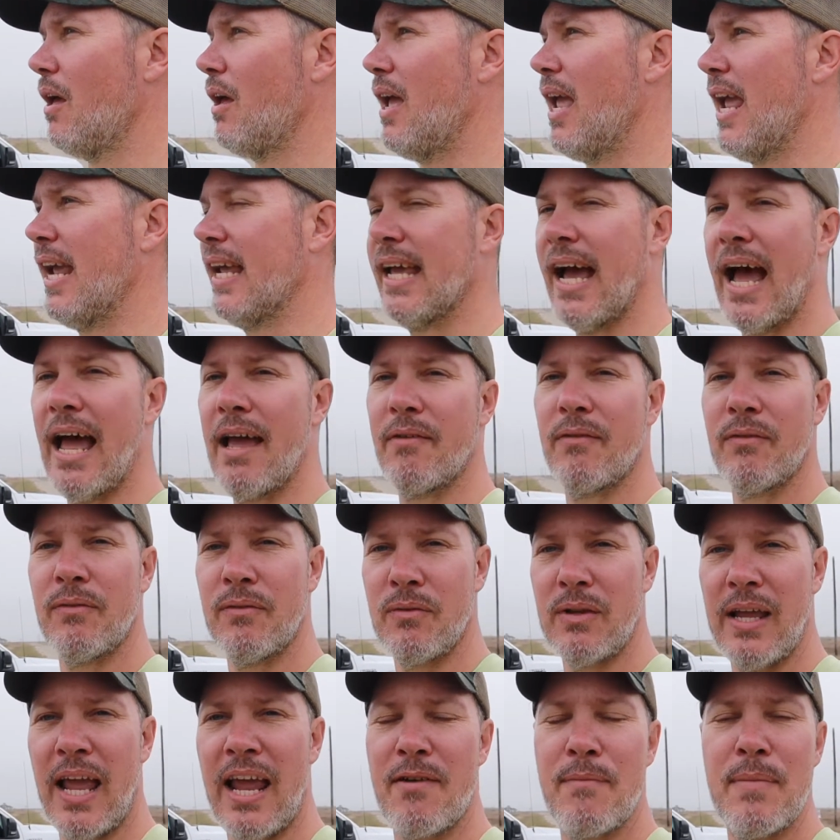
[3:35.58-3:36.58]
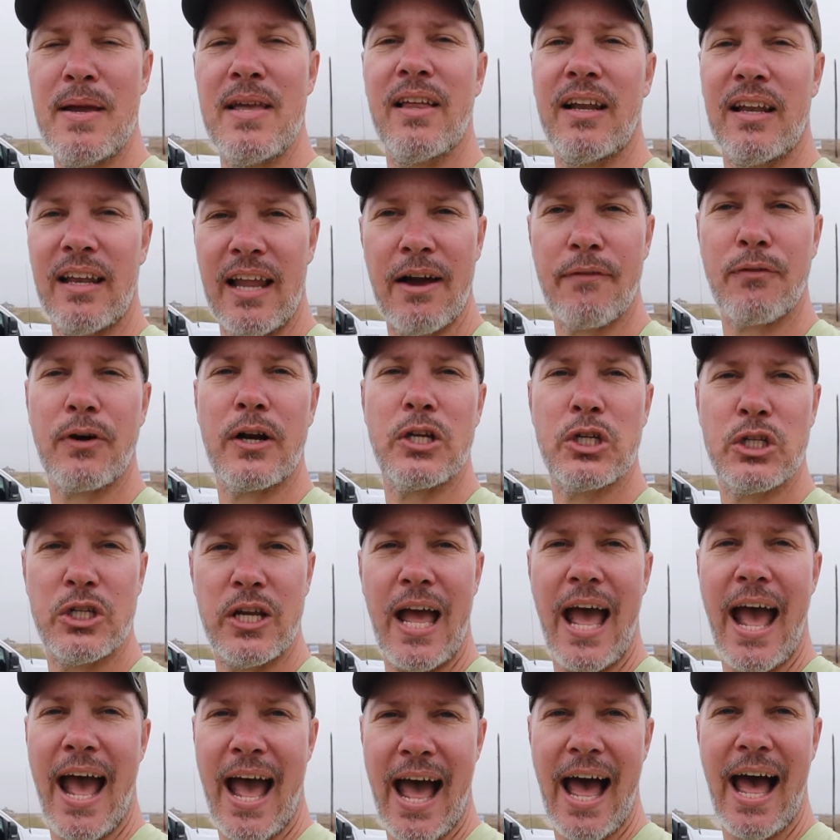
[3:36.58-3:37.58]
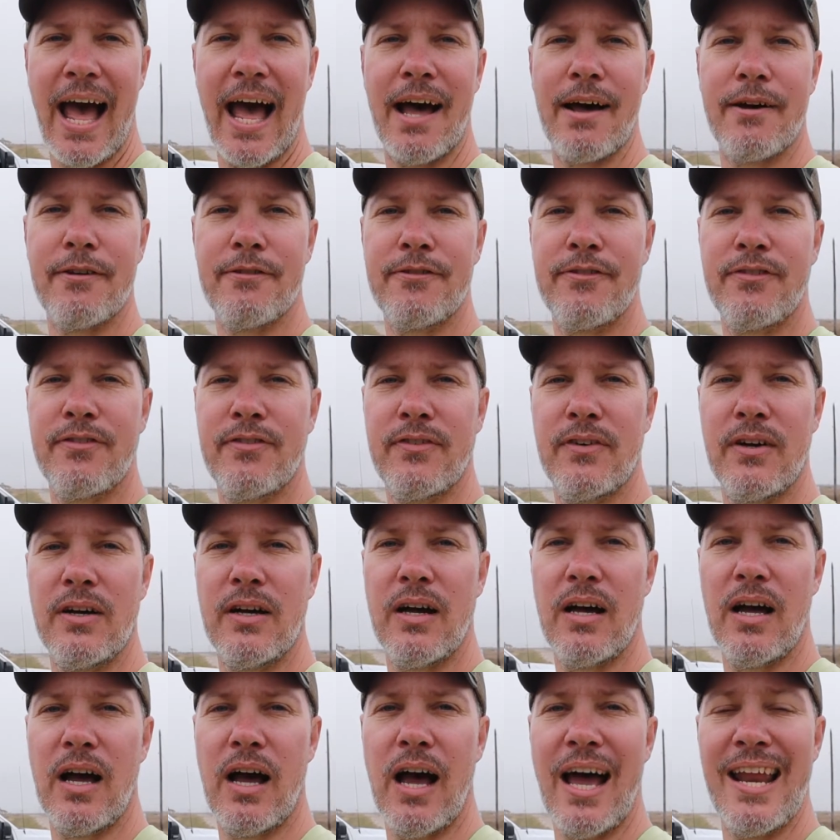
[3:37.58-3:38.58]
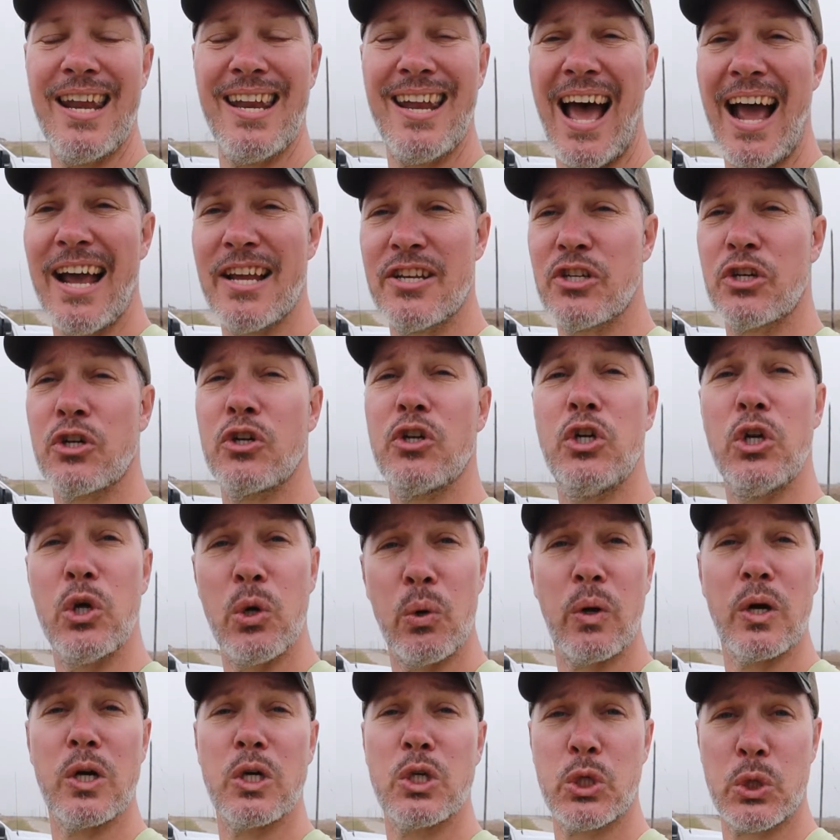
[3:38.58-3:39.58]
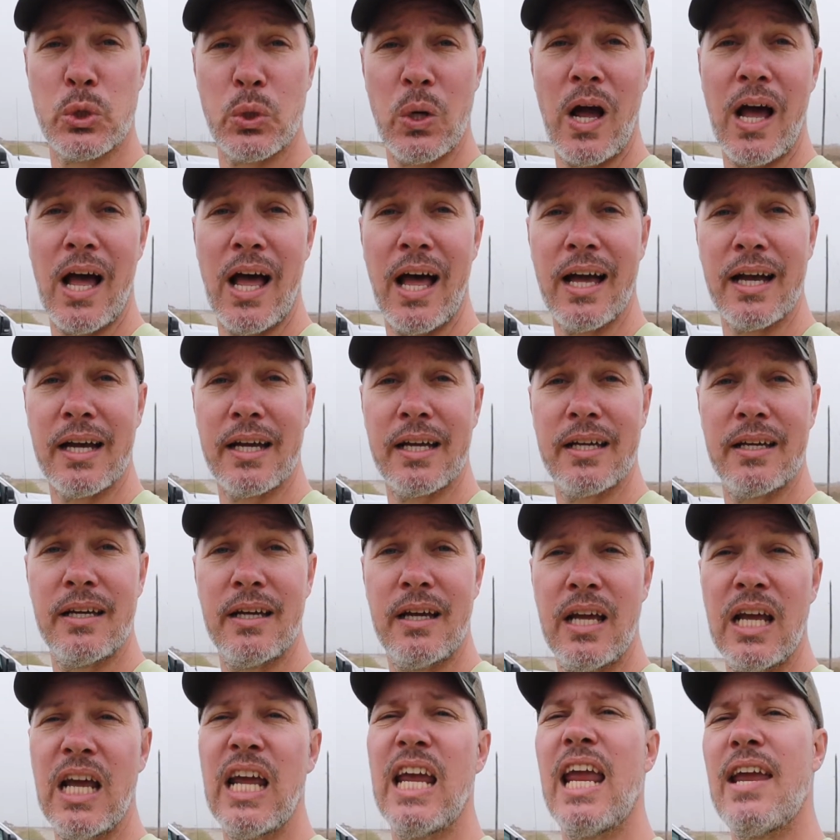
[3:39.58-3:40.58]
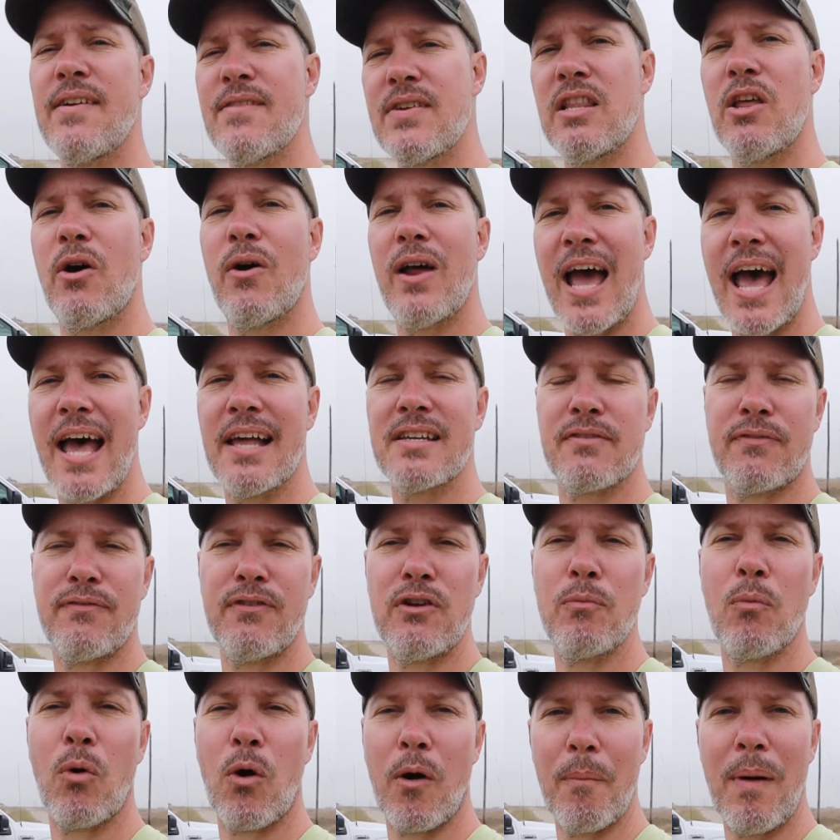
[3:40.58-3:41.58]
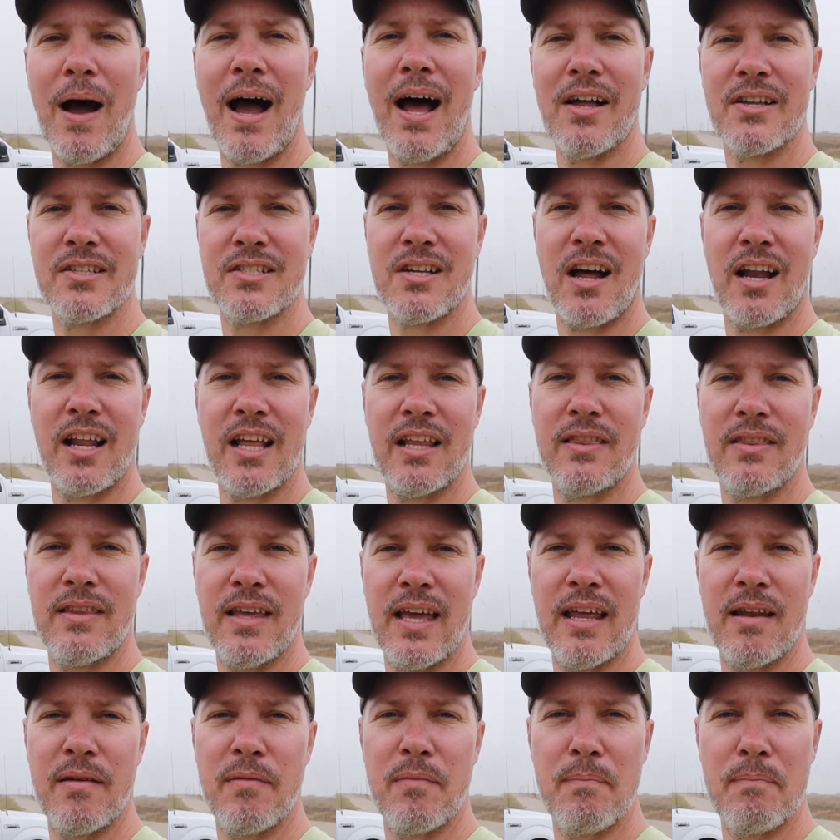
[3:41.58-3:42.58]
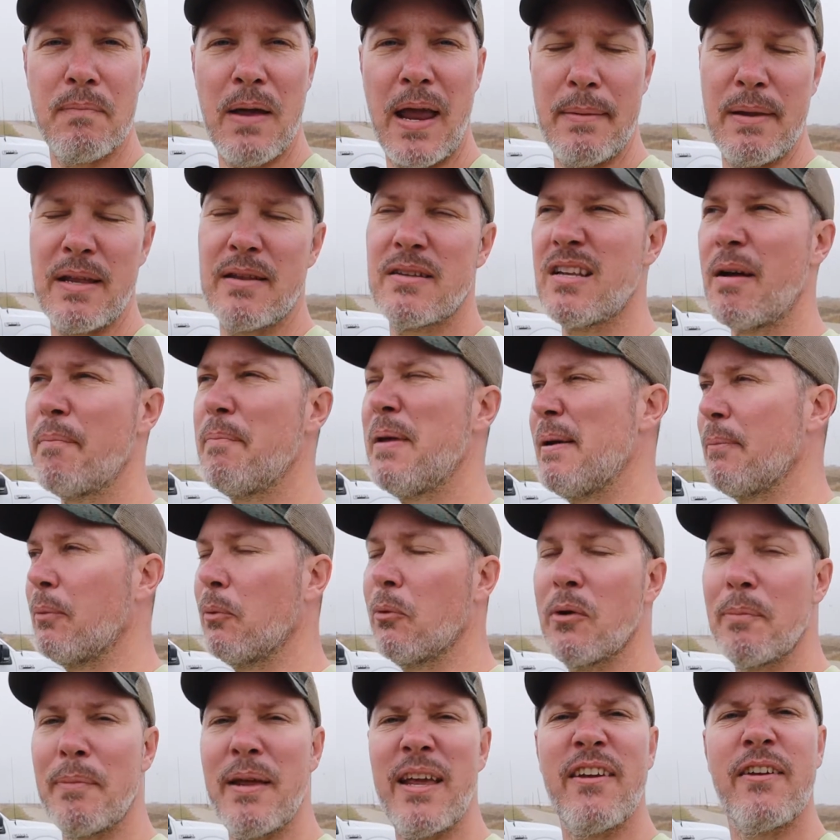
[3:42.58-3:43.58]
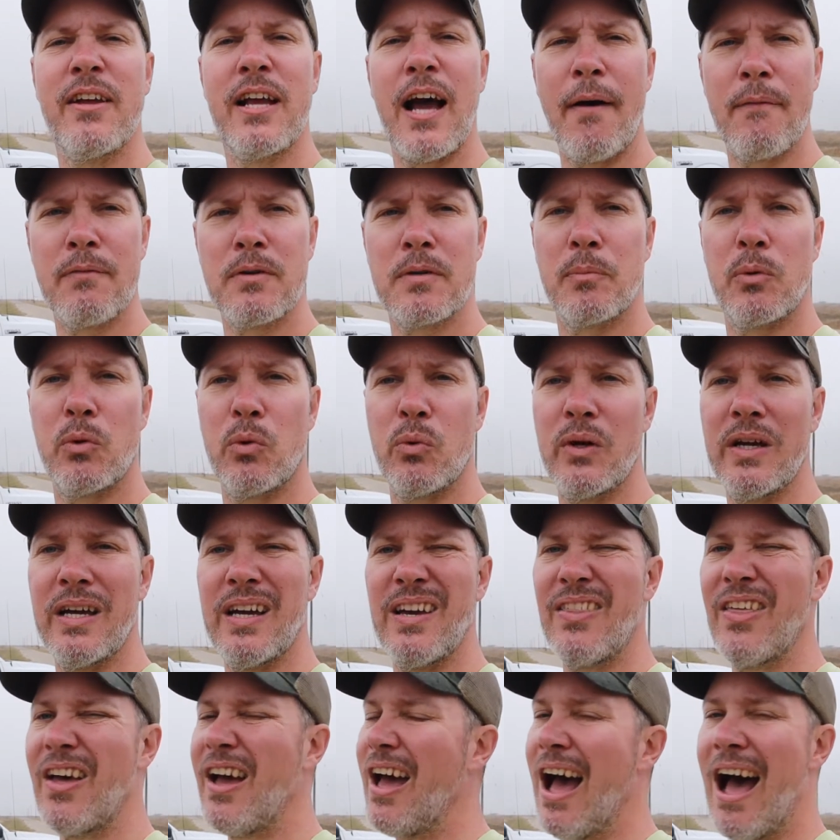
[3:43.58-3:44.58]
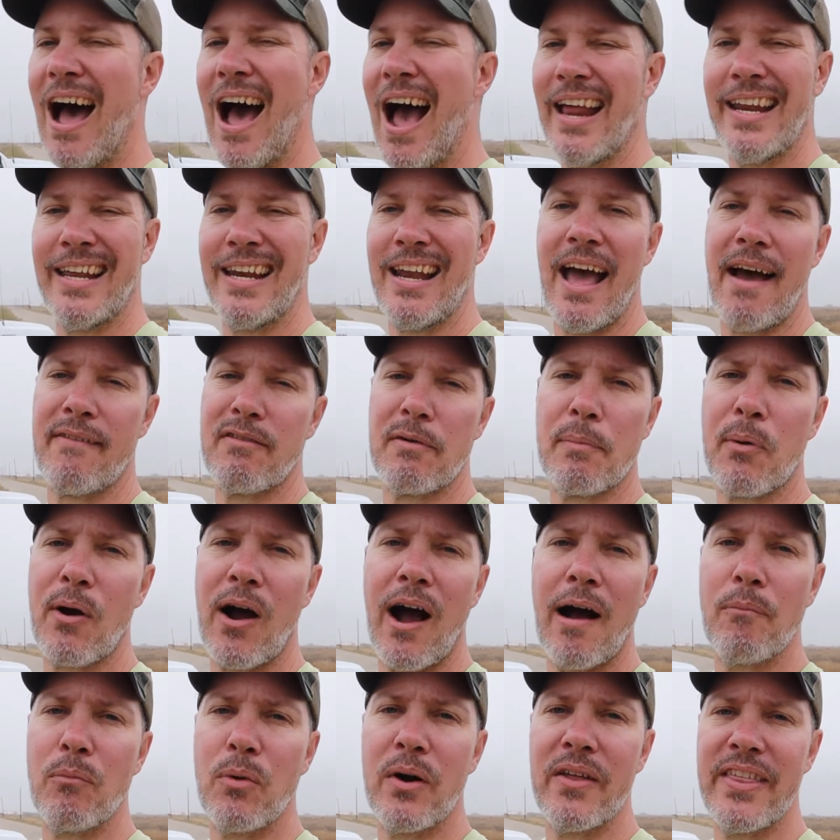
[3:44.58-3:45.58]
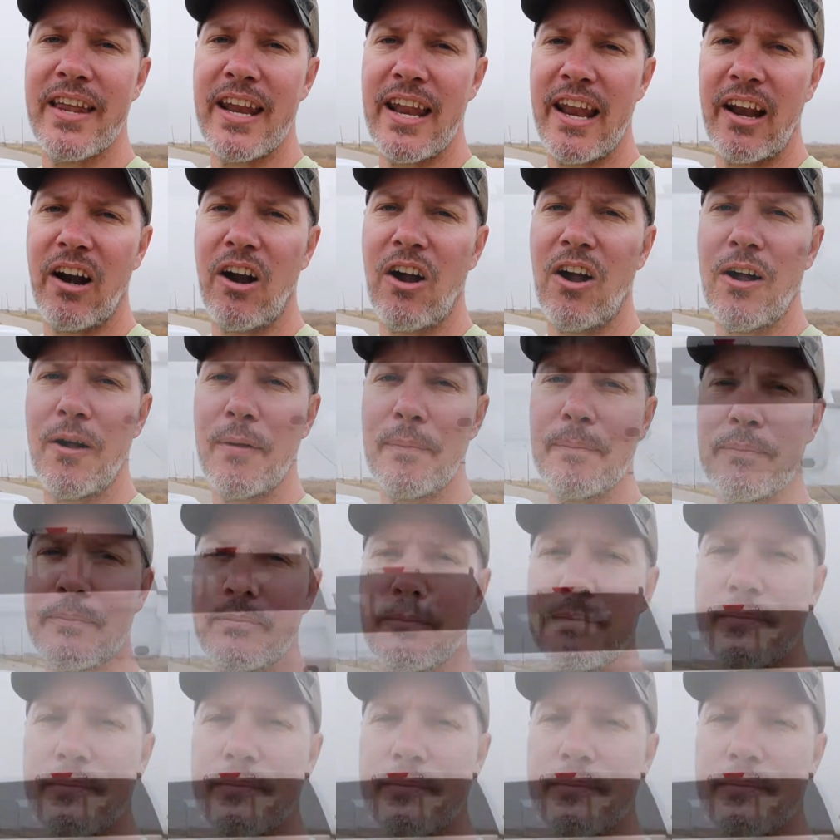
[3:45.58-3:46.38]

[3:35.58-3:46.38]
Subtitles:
it gave me the leverage to have a nicer, newer truck. Even though it has a few more miles on it than maybe some people would be comfortable with, I didn't have a problem with it at all.